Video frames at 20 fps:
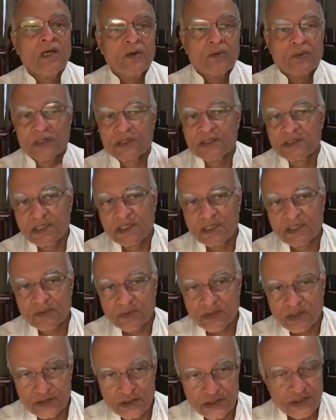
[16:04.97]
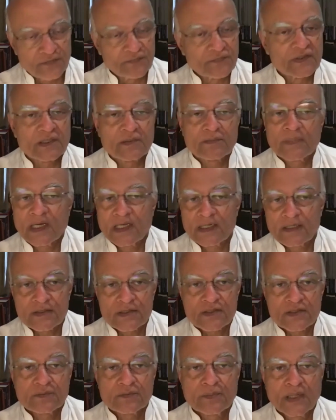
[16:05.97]
we're dealing with a shifting
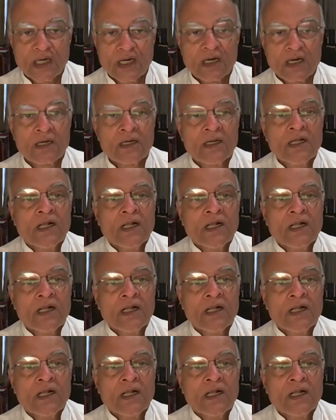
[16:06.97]
balance of power,